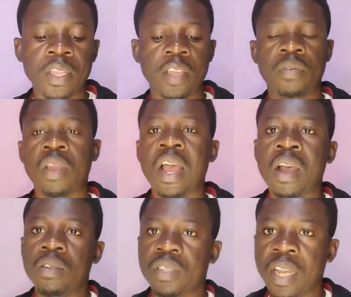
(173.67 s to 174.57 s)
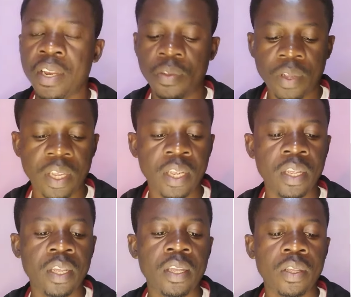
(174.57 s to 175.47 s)
If you're outside UK,
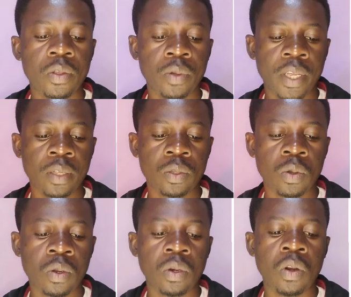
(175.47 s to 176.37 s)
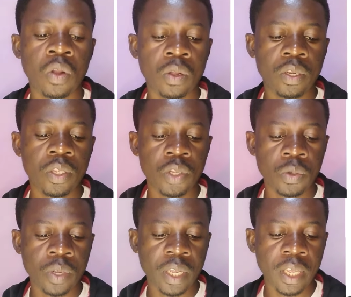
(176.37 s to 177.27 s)
on None
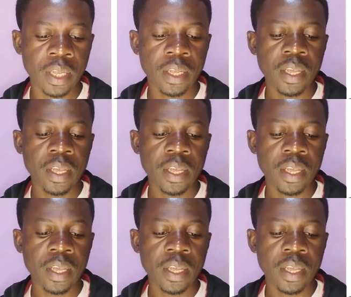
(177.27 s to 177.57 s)
in UK.